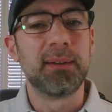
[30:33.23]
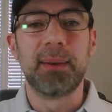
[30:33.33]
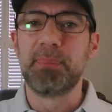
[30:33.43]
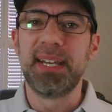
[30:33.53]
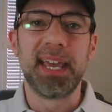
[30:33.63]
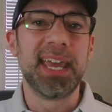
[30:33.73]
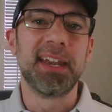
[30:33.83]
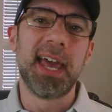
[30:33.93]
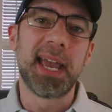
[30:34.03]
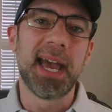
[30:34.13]
but again,
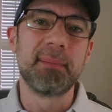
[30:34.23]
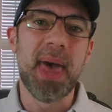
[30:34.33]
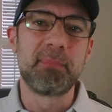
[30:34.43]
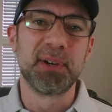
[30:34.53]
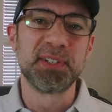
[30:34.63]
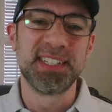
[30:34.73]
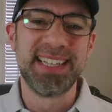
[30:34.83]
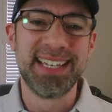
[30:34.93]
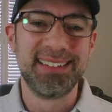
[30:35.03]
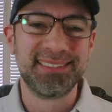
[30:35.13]
like I'm that person
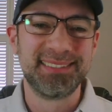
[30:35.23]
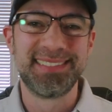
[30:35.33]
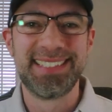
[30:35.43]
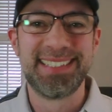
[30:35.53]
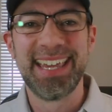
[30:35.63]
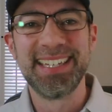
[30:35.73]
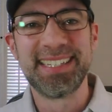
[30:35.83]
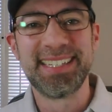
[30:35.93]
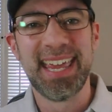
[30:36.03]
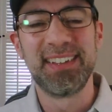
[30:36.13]
that
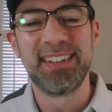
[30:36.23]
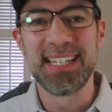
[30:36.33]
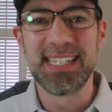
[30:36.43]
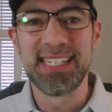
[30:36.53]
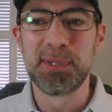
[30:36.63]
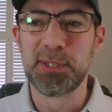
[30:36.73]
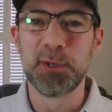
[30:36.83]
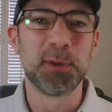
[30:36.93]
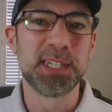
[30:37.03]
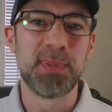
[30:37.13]
says everything seems
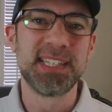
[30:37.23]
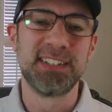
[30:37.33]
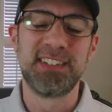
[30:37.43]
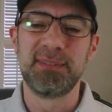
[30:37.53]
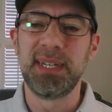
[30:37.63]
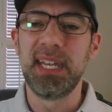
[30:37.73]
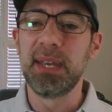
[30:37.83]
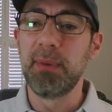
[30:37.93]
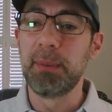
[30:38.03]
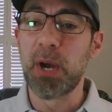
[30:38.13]
too expensive to me,
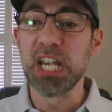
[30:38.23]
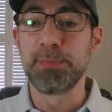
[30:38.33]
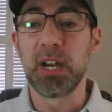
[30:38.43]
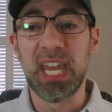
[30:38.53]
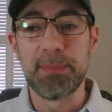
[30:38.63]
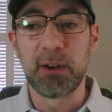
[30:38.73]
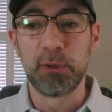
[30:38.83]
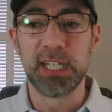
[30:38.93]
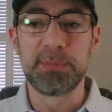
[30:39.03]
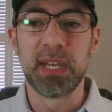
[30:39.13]
and Poshmark came out
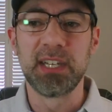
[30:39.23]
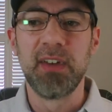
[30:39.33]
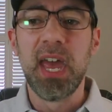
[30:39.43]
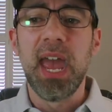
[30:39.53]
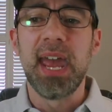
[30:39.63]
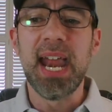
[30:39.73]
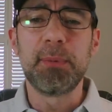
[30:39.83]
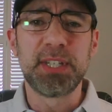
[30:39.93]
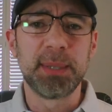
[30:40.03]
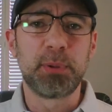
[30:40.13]
really expensive, and I
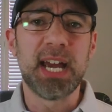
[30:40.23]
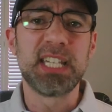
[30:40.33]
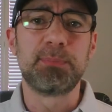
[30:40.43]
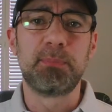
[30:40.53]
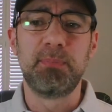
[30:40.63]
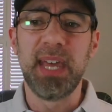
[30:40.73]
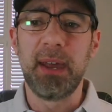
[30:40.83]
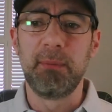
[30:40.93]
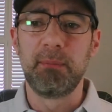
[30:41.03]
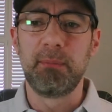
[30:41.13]
was surprised
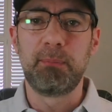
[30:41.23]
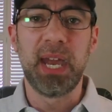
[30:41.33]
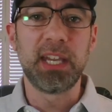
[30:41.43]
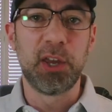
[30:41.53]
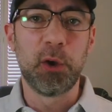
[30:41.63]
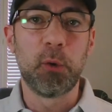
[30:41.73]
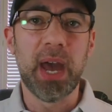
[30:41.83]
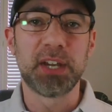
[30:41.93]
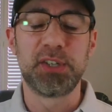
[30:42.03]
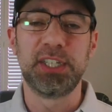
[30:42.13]
that Petco
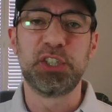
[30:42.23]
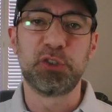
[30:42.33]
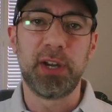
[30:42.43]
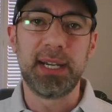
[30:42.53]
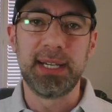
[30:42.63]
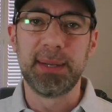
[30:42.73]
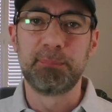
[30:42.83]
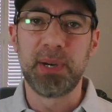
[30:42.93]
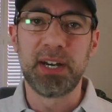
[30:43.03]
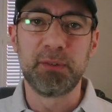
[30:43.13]
actually traded
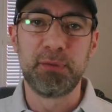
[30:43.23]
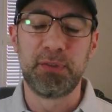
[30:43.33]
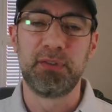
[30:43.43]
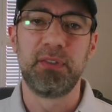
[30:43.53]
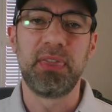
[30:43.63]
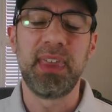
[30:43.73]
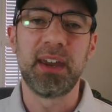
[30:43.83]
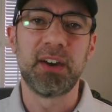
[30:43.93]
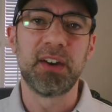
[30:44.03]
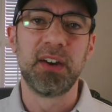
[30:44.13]
above
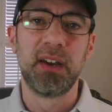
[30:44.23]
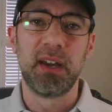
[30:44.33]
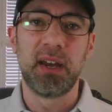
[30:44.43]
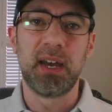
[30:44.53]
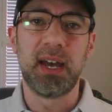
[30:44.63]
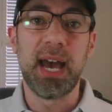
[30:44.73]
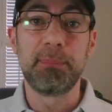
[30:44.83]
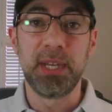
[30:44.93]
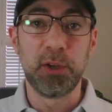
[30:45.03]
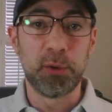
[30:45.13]
their
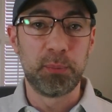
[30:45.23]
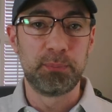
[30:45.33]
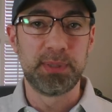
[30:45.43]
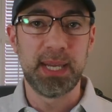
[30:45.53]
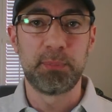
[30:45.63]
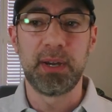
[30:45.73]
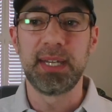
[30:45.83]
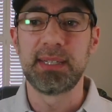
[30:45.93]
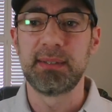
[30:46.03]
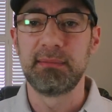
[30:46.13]
IPO set
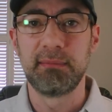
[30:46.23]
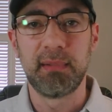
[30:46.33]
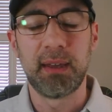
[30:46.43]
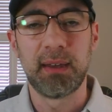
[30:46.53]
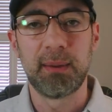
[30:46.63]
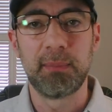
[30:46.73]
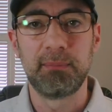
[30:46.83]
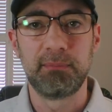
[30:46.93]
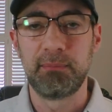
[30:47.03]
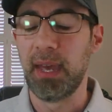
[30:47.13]
price
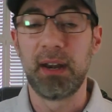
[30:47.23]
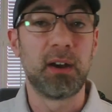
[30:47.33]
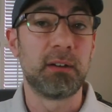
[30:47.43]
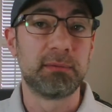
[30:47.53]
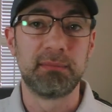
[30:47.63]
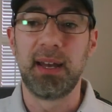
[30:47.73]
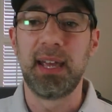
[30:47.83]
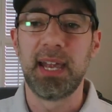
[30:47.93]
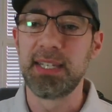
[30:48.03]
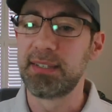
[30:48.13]
at all.
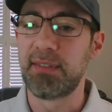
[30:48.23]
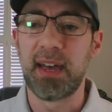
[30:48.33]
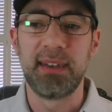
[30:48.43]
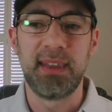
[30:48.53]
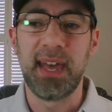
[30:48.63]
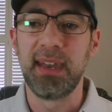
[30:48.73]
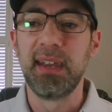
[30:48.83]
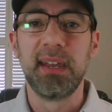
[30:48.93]
I just thought that